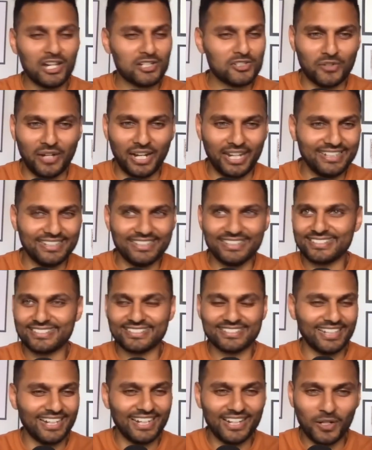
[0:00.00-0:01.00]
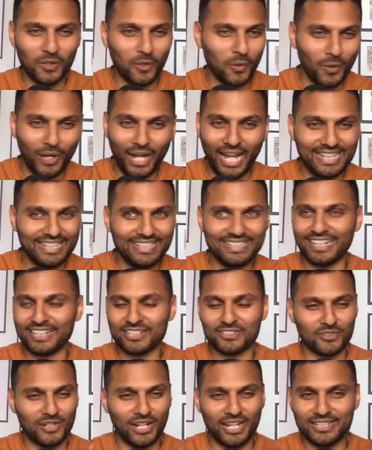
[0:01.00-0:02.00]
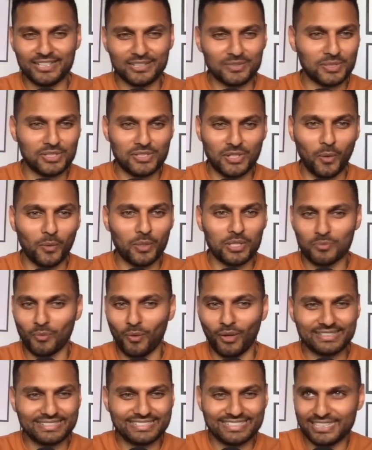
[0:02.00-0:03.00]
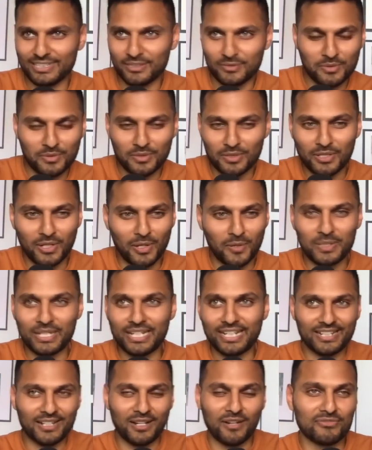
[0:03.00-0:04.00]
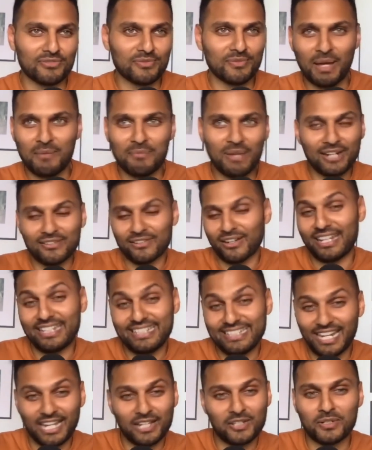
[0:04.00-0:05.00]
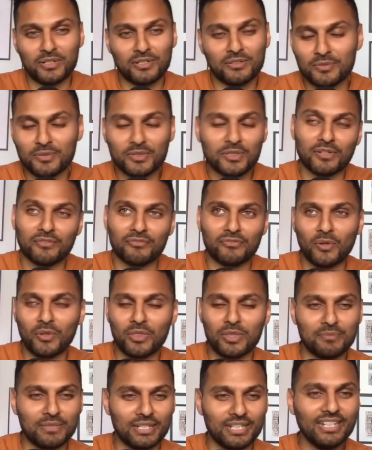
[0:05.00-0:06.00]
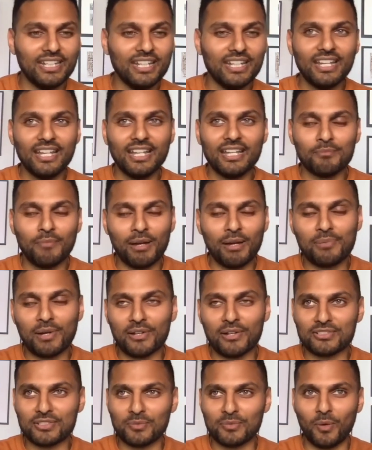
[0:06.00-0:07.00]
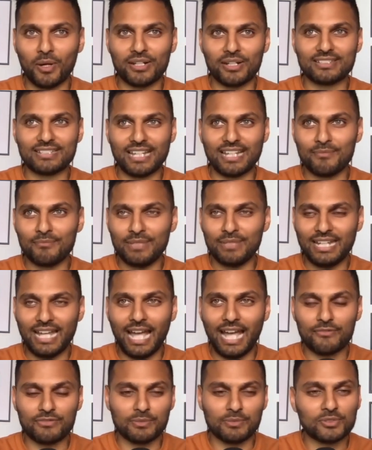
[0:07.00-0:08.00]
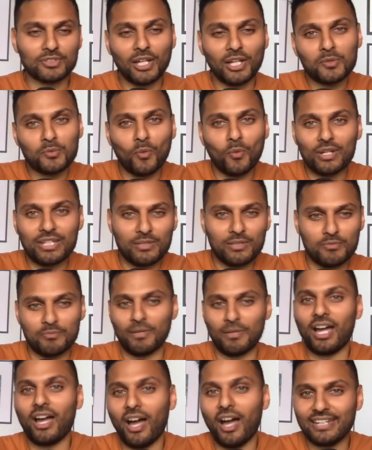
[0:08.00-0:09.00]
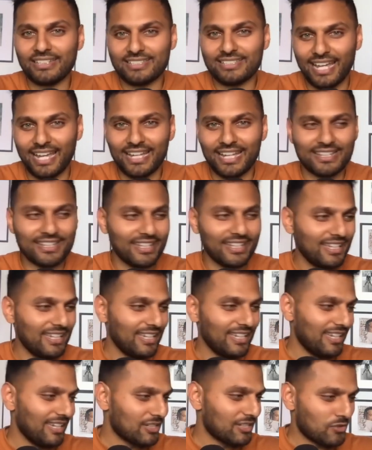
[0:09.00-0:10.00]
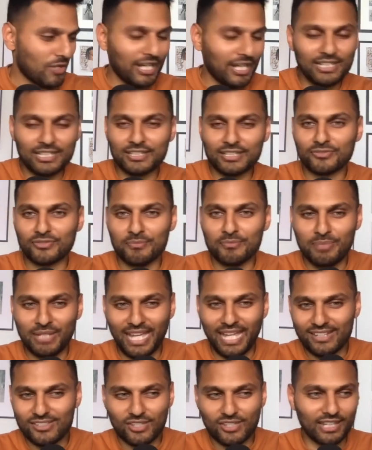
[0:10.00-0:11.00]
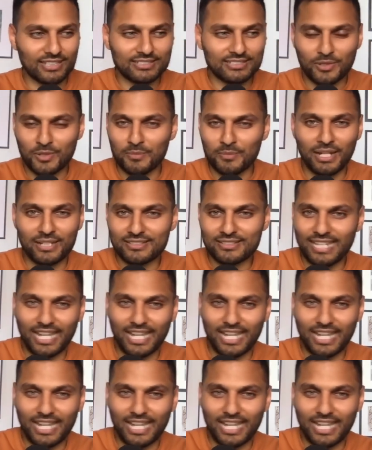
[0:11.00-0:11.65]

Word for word: trainers or Adidas trainers, which I always wanted. You know, we didn't come from that background. I couldn't afford them, and my parents didn't want me to have them. So I'd walk in with my high-tech trainers from BHS that were about